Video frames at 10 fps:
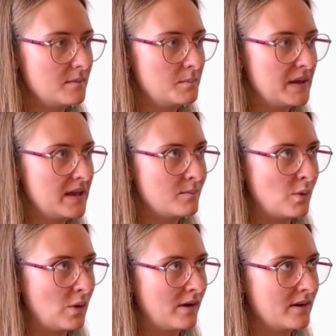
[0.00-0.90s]
be
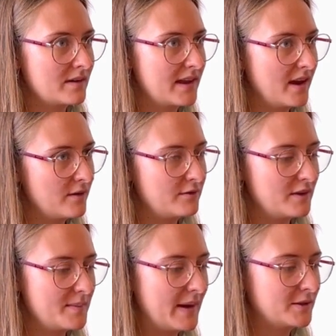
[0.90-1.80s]
more
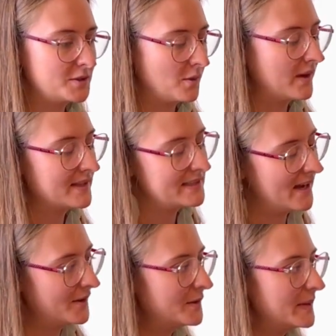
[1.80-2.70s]
careful about talking to
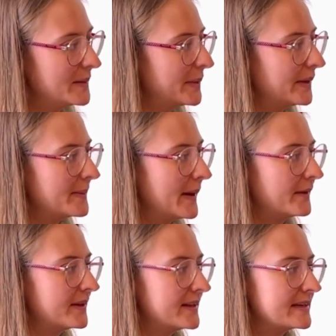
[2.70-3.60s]
other people
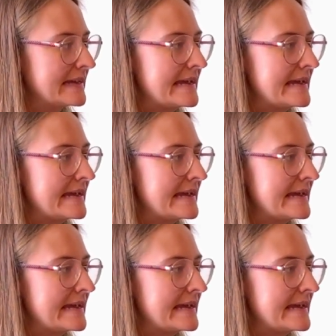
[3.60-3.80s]
about it.